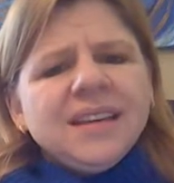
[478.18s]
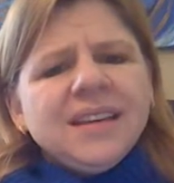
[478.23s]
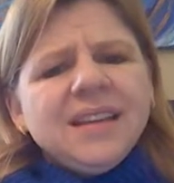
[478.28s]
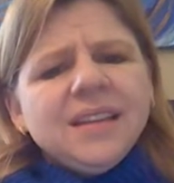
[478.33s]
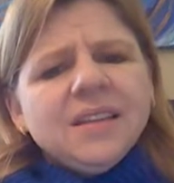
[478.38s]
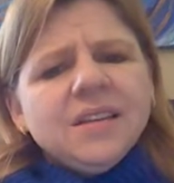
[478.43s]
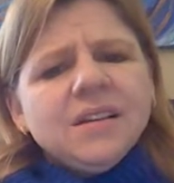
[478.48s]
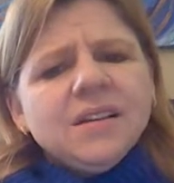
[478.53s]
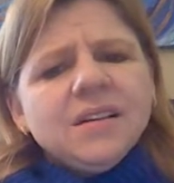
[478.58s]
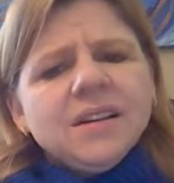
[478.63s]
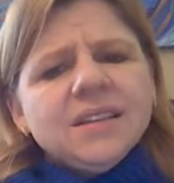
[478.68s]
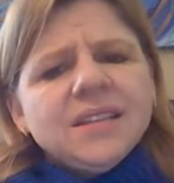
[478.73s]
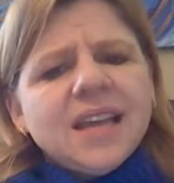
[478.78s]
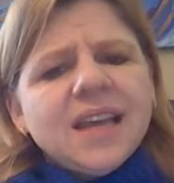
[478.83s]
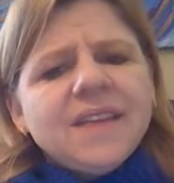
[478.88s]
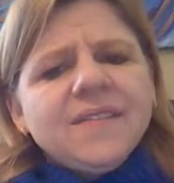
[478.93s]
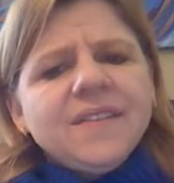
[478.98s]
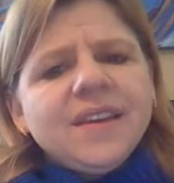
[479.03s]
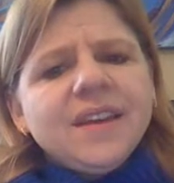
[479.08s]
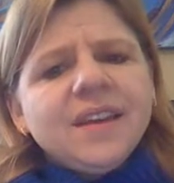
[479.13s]
Neither is
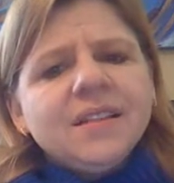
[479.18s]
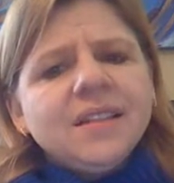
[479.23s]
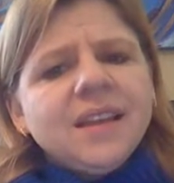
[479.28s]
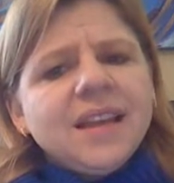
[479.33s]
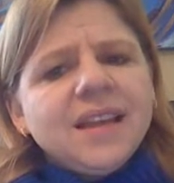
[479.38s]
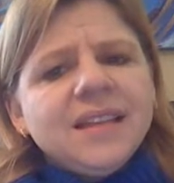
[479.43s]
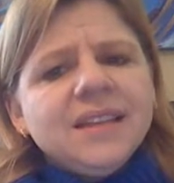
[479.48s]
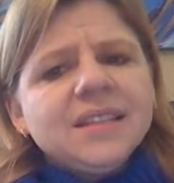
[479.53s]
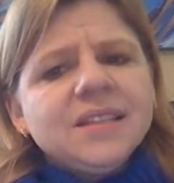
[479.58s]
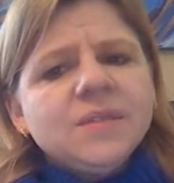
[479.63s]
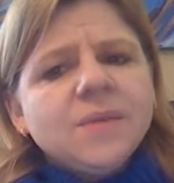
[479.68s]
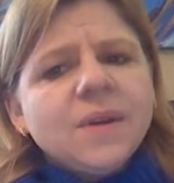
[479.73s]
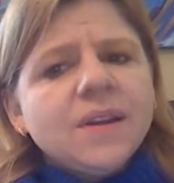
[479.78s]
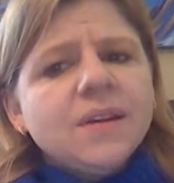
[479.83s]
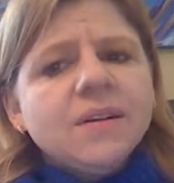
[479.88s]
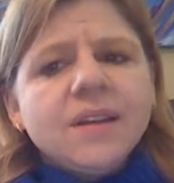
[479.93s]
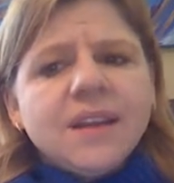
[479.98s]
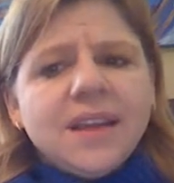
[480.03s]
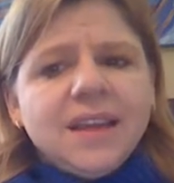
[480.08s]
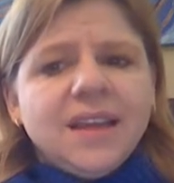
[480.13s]
having a lady's
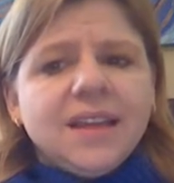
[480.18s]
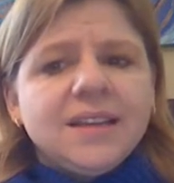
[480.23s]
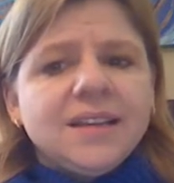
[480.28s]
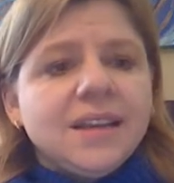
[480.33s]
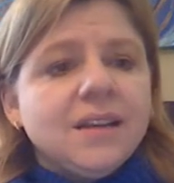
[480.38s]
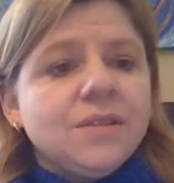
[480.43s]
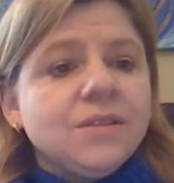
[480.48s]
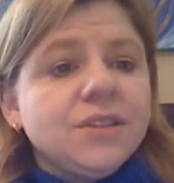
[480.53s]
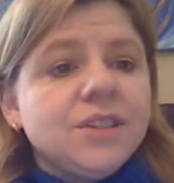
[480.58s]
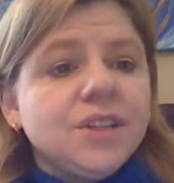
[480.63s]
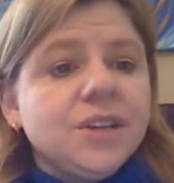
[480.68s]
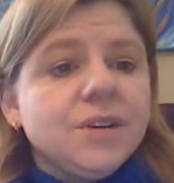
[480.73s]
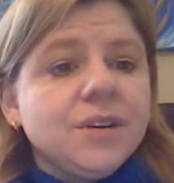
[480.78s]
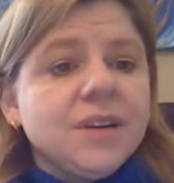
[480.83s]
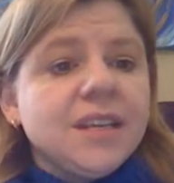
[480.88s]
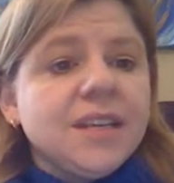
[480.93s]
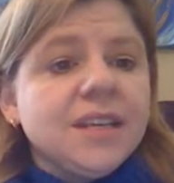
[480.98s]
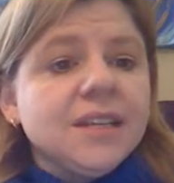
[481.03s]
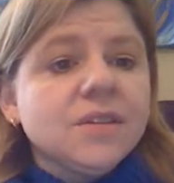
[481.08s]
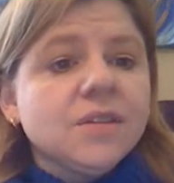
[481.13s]
sweater hanging down to your
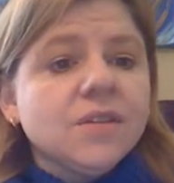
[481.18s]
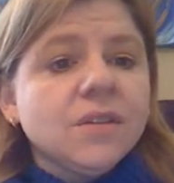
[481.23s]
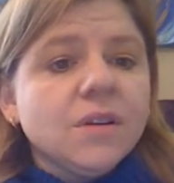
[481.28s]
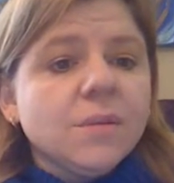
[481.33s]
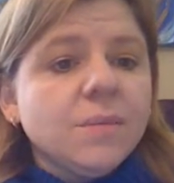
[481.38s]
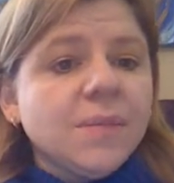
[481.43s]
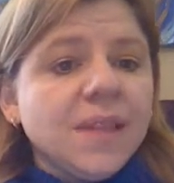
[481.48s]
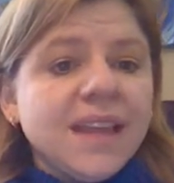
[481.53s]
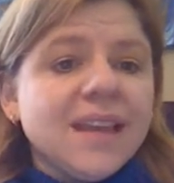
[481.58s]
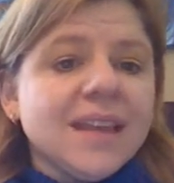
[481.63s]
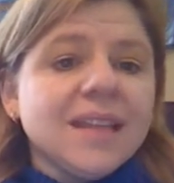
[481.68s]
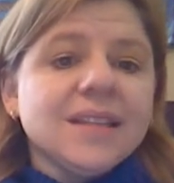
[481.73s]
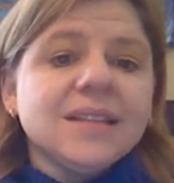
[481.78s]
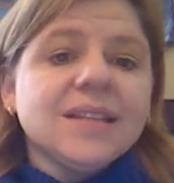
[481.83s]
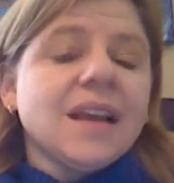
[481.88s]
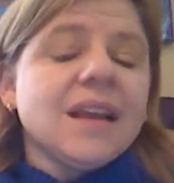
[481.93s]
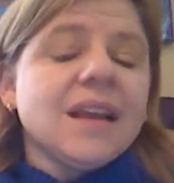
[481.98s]
knees or a blanket